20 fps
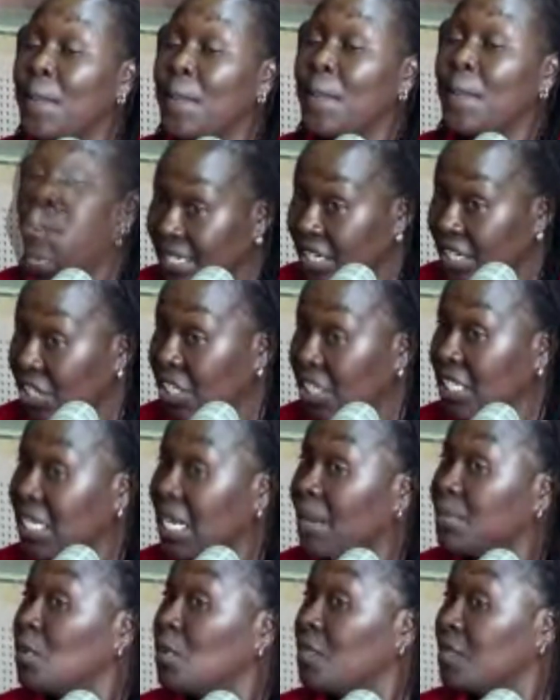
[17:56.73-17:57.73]

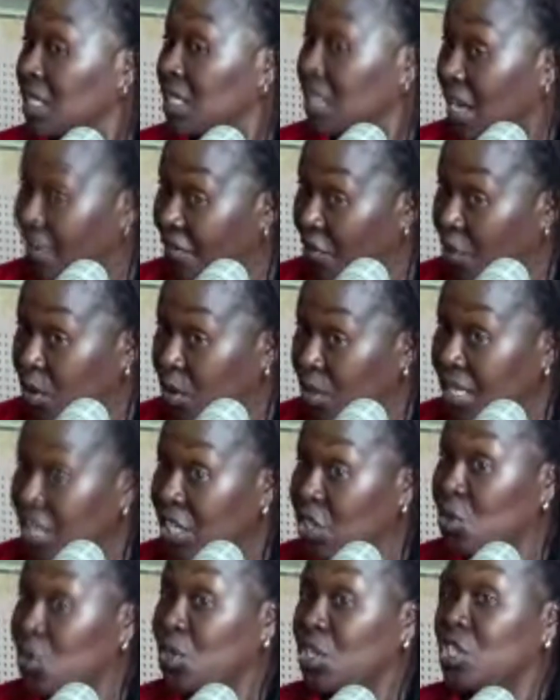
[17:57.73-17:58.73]
percentage in terms of staff
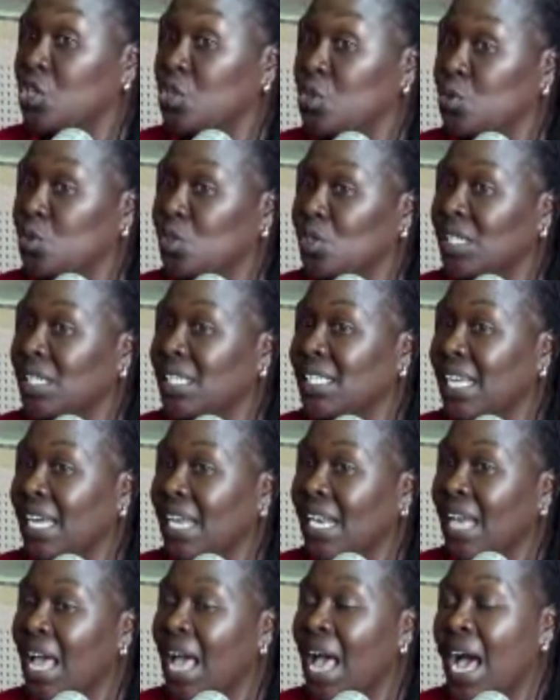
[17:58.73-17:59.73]
cost that you need to so
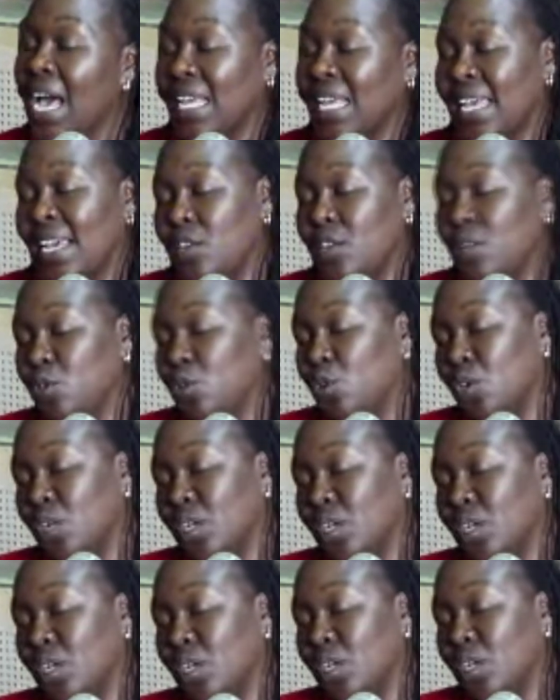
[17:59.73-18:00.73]
that then again you
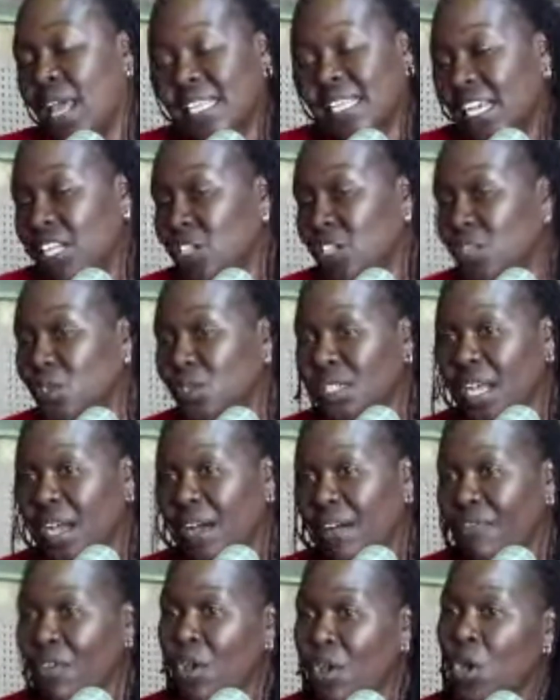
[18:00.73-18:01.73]
don't excite your
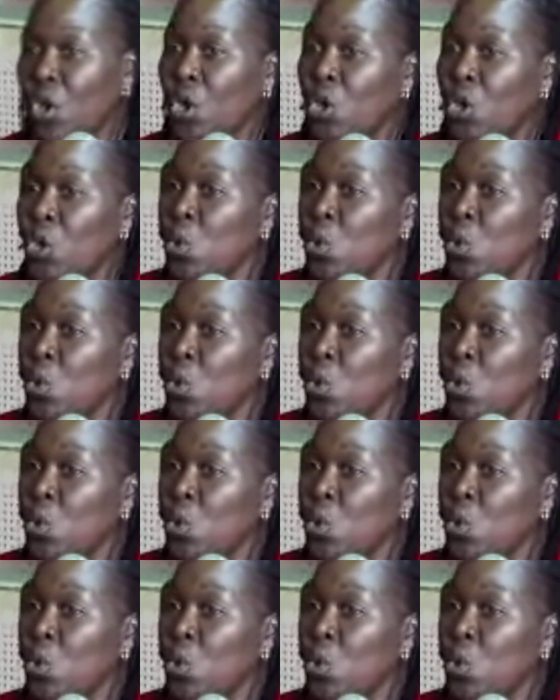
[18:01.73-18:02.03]
staff